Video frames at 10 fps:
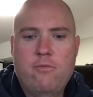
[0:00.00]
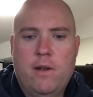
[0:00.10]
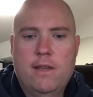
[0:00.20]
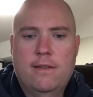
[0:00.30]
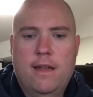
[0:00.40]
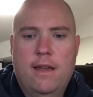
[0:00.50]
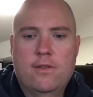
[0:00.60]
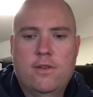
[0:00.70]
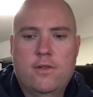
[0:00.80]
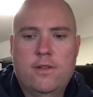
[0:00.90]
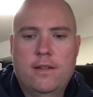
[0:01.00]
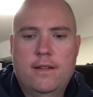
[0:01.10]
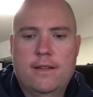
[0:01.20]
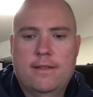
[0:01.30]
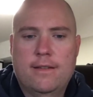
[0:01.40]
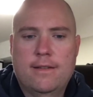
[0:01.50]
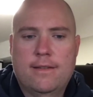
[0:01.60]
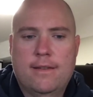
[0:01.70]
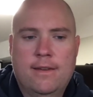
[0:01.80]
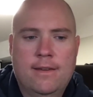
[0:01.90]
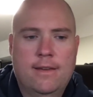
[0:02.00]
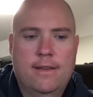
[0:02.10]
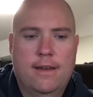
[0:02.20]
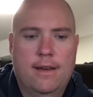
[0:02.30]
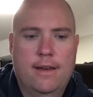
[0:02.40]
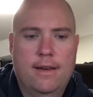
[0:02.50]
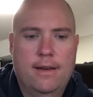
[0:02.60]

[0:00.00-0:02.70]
But hopefully everybody's staying socially distanced.